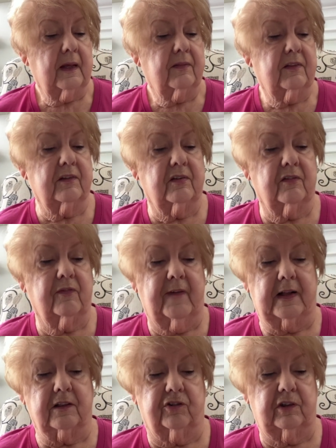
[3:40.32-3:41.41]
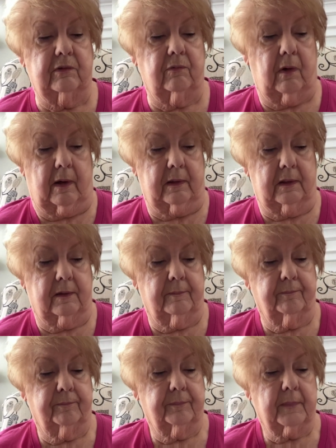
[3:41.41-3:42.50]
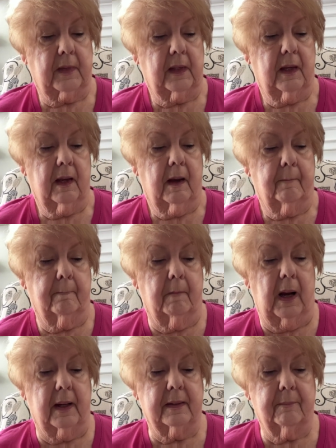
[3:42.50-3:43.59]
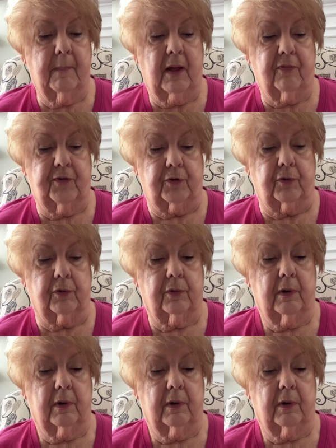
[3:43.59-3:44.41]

this is Val Jean Wright. My mother